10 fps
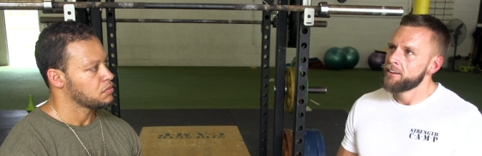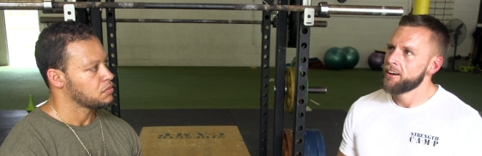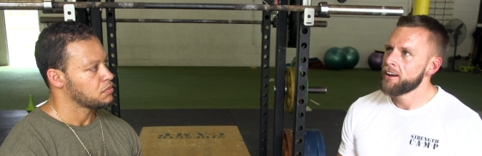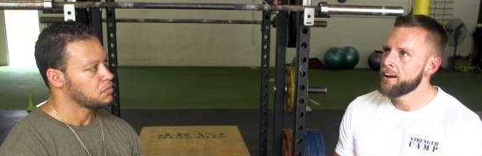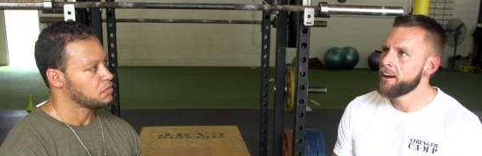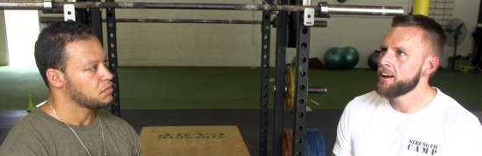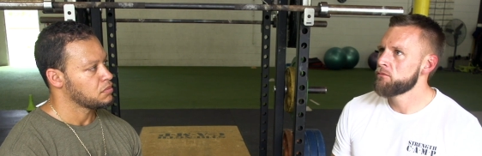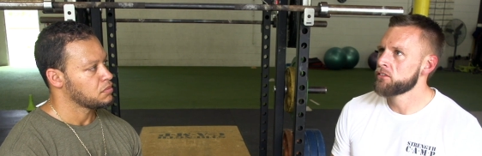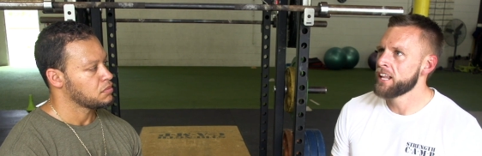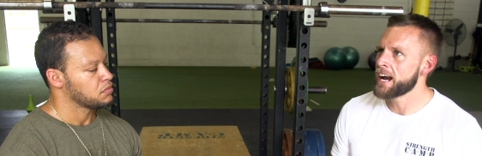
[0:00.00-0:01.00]
Speaker 1: uh,
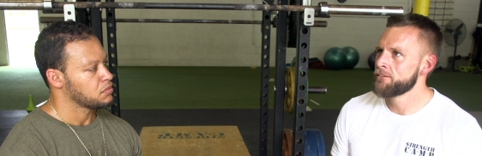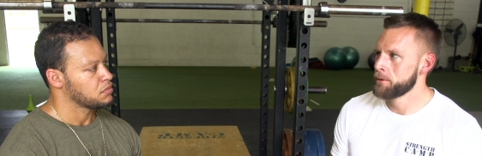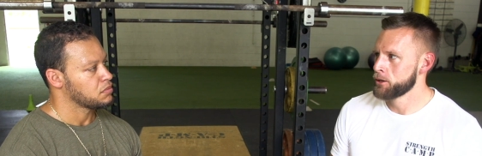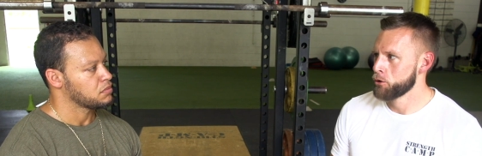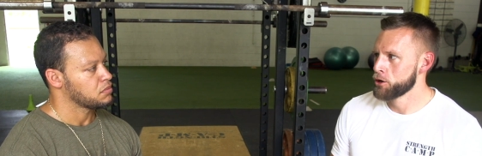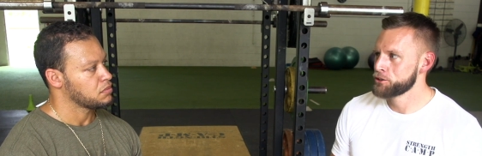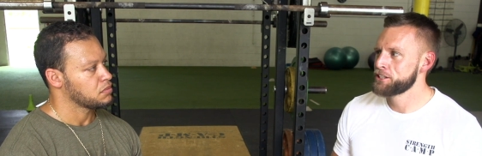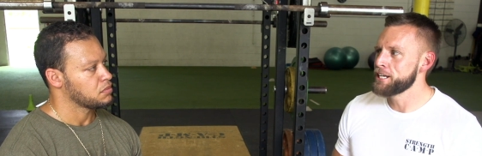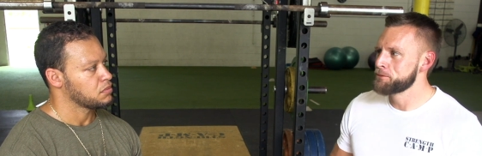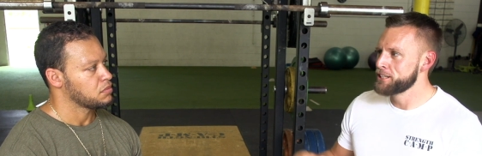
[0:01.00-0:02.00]
for lack of better words,
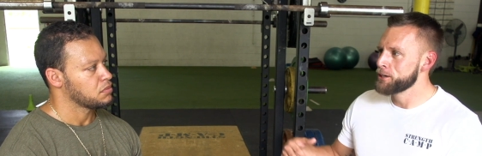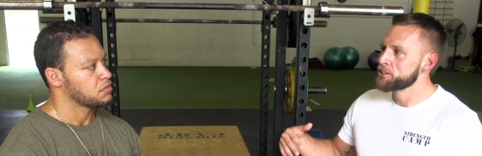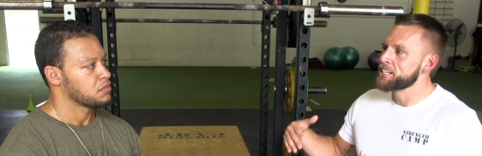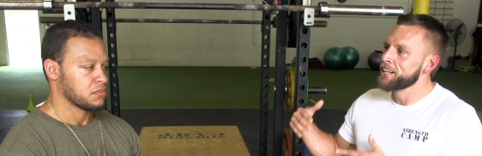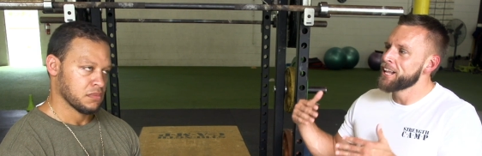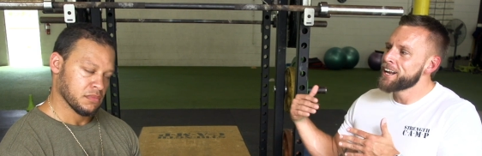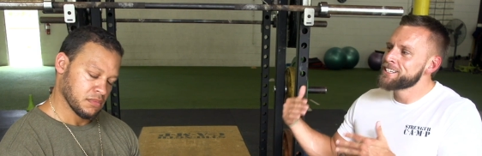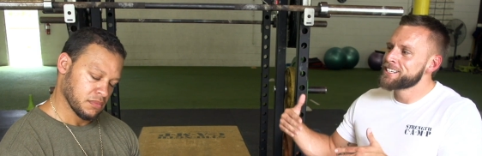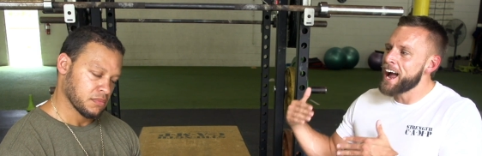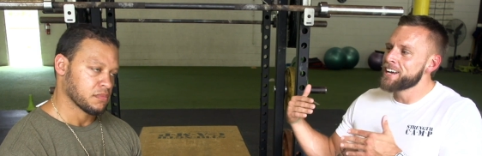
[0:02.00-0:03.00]
deep secrets that a lot of
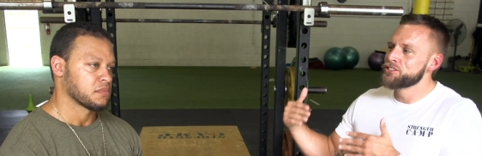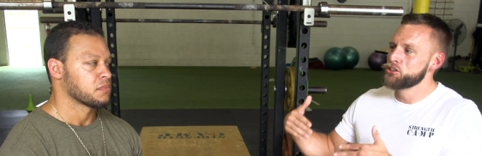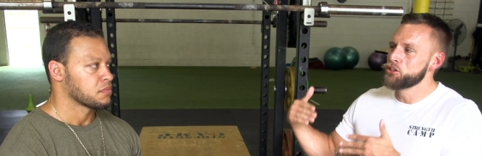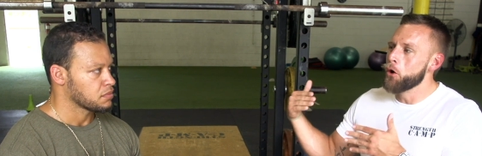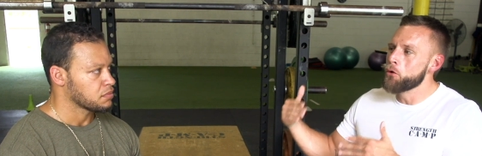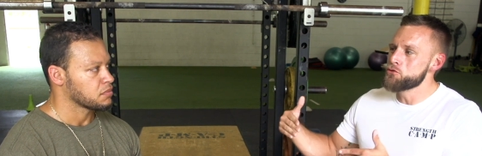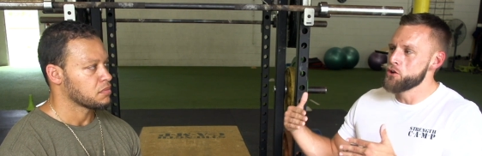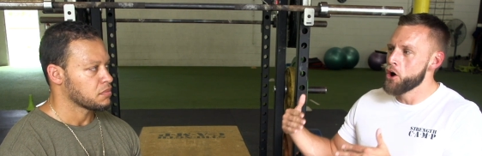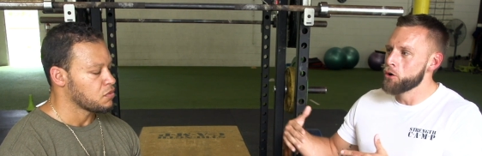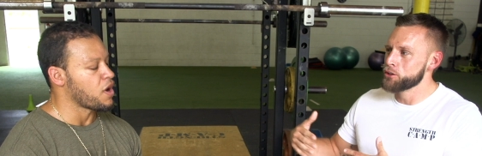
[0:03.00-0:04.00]
these guys don't
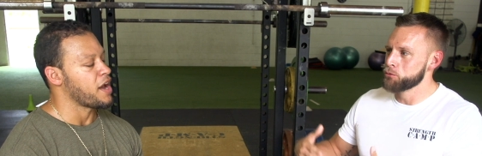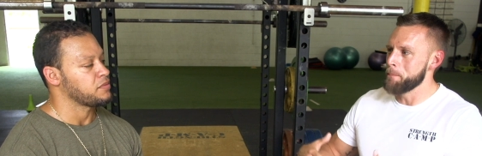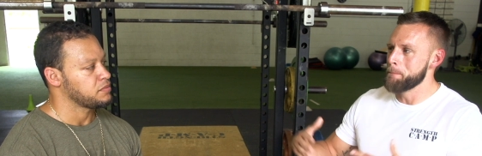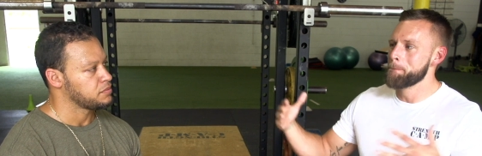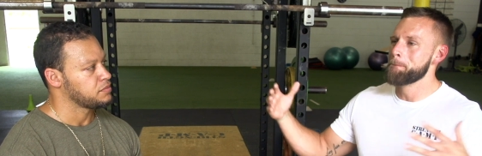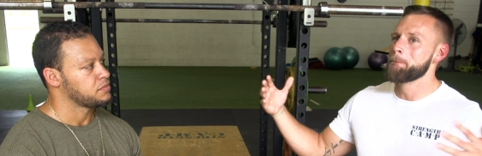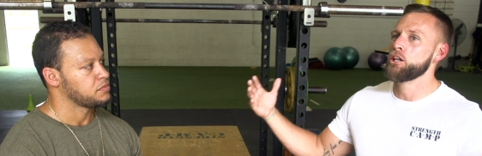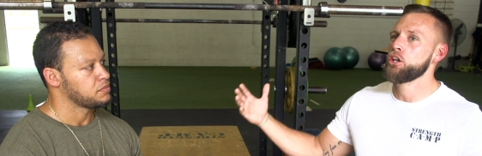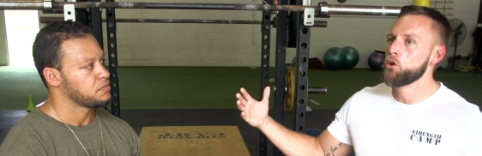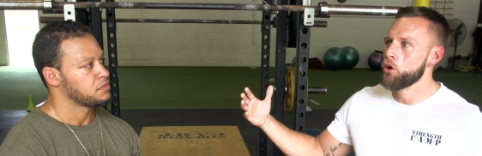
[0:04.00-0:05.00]
know is what
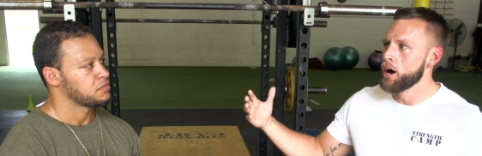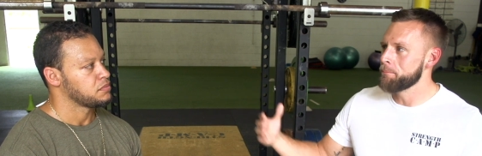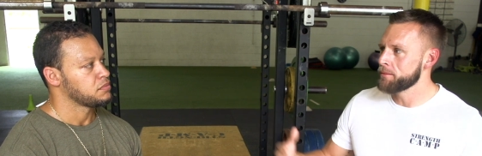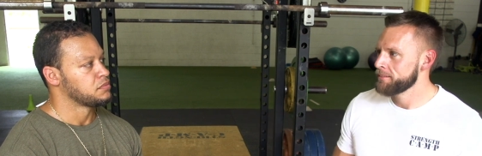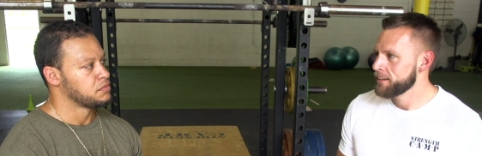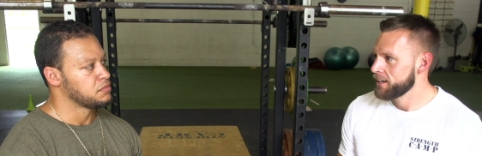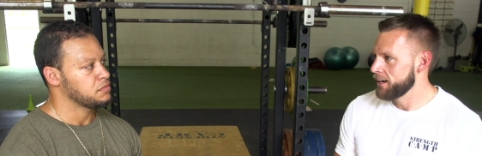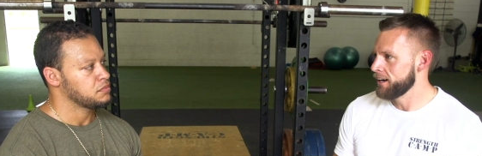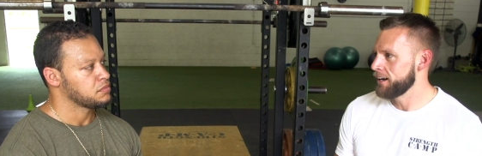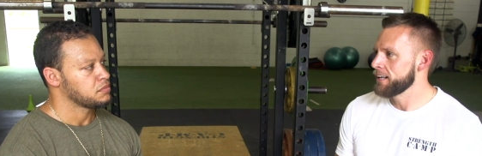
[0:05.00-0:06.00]
blew up
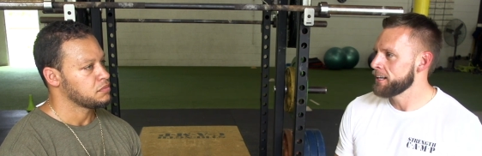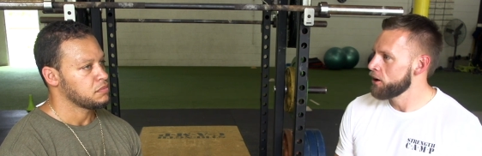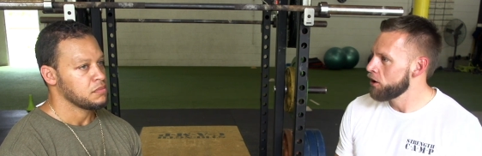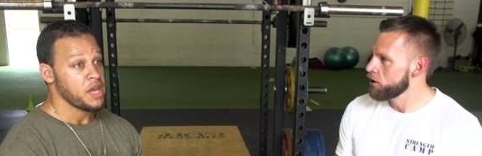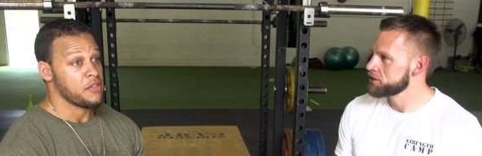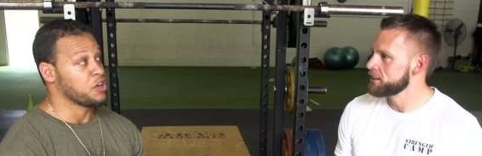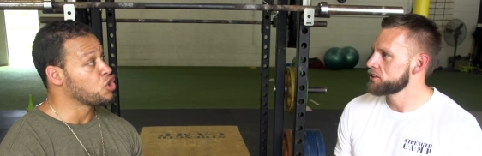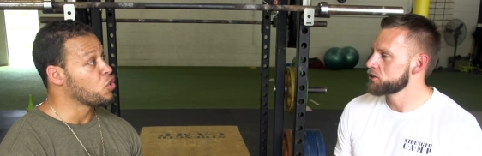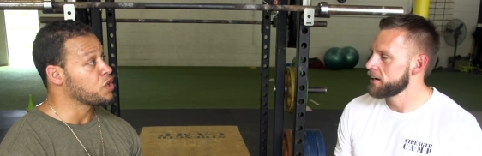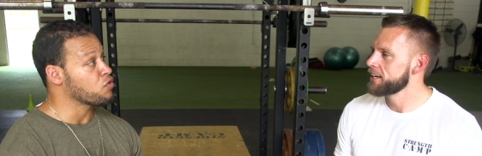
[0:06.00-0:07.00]
mm-hmm.
Speaker 2: uh, Elliott Hulse. Yeah, they're
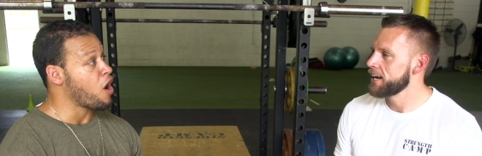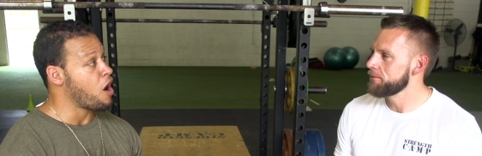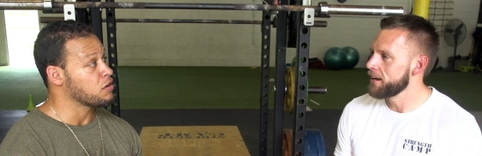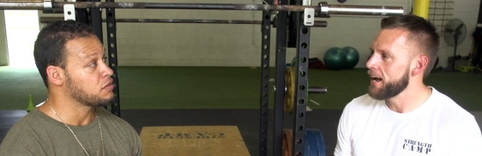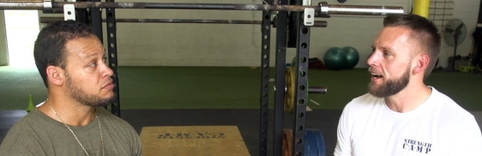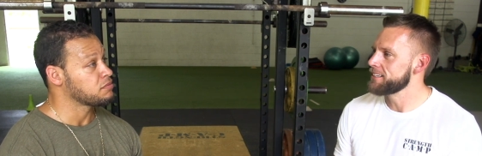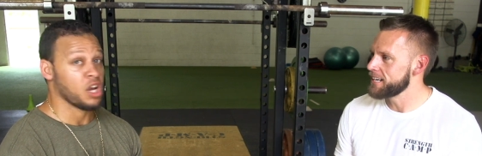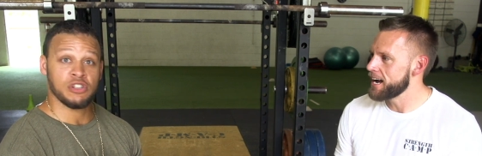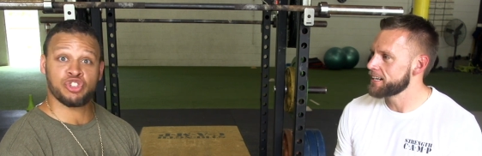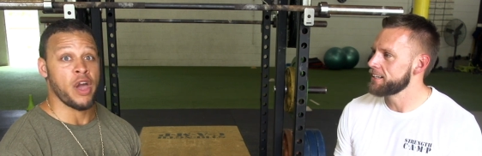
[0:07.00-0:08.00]
doing it wrong. Yeah,
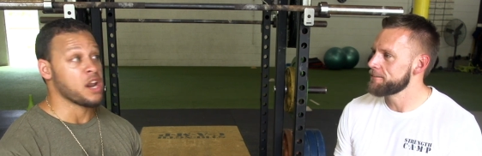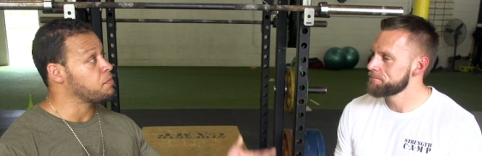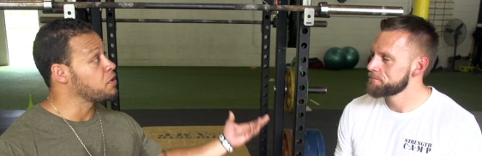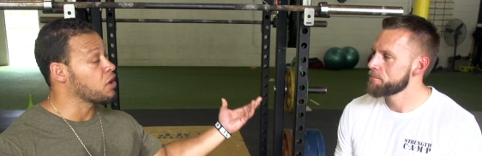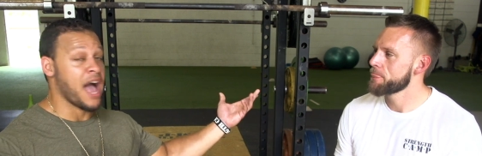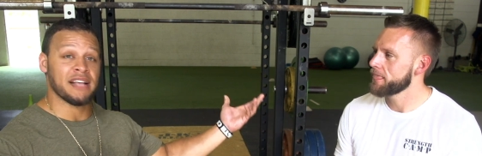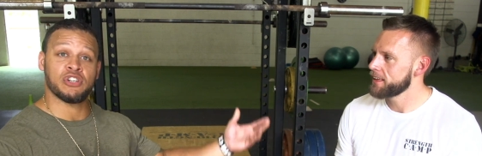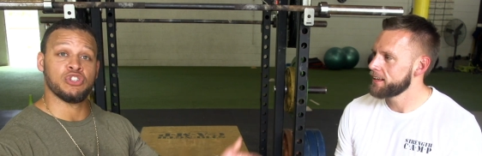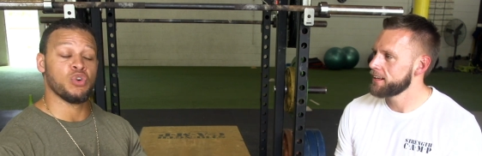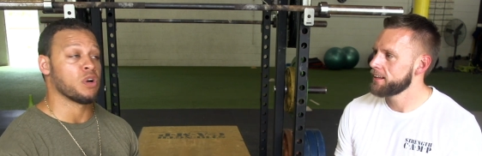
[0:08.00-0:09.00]
exactly. They're straight up, there are guys
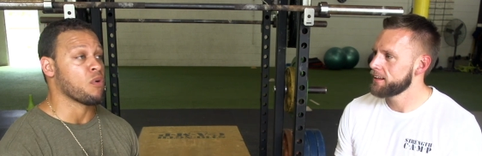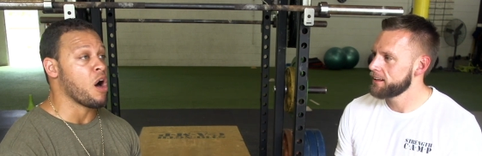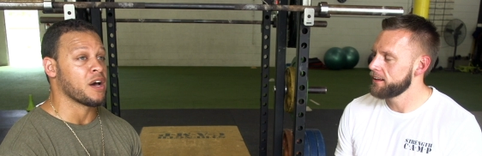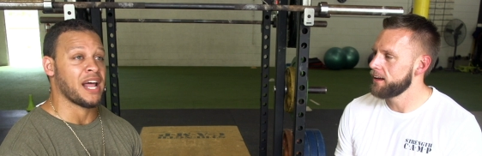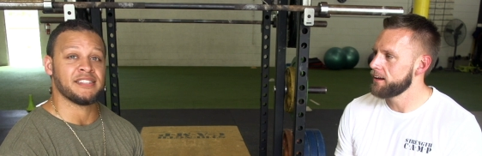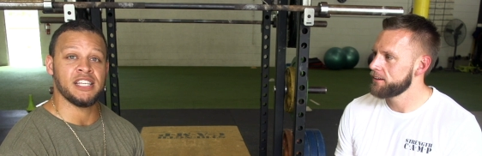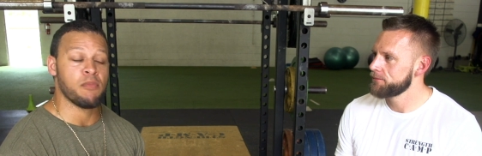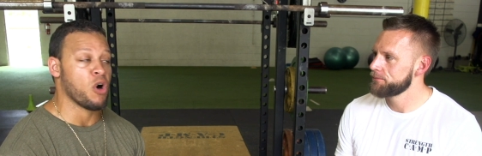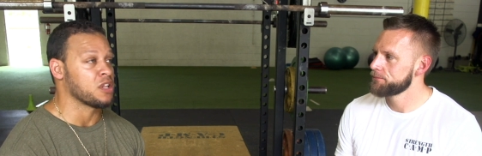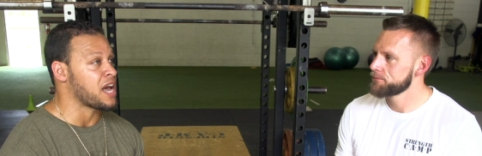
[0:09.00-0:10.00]
that are doing it wrong, and yeah. I see
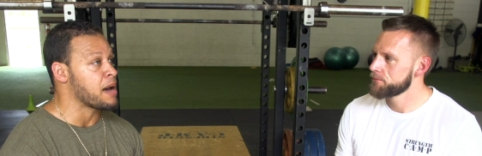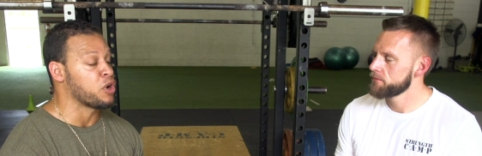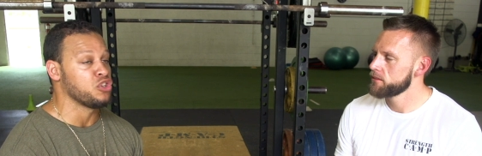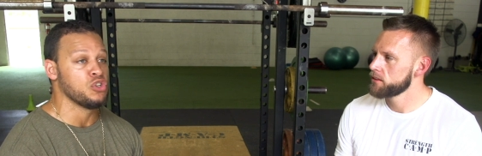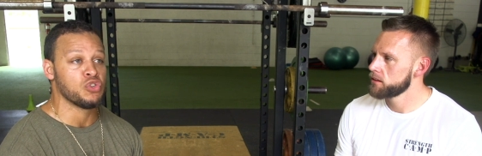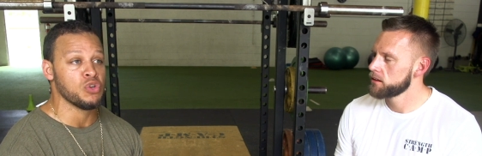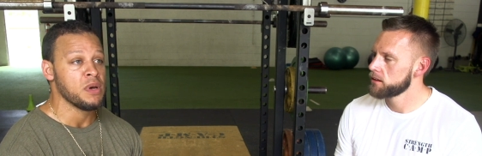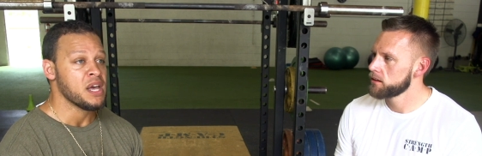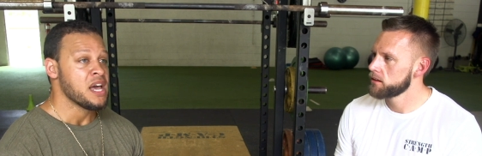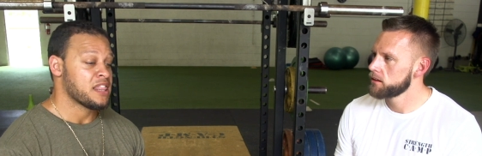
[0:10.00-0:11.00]
them all the time on YouTube.
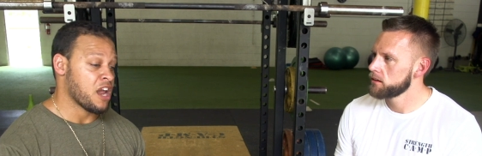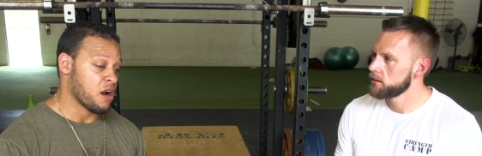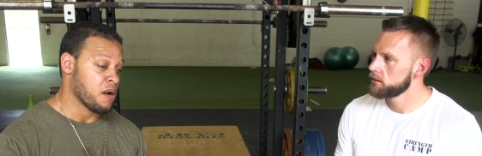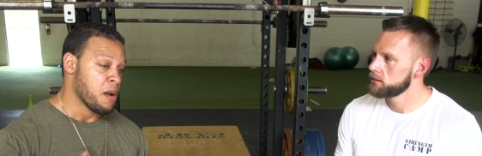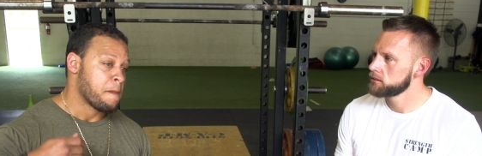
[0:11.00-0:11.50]
They're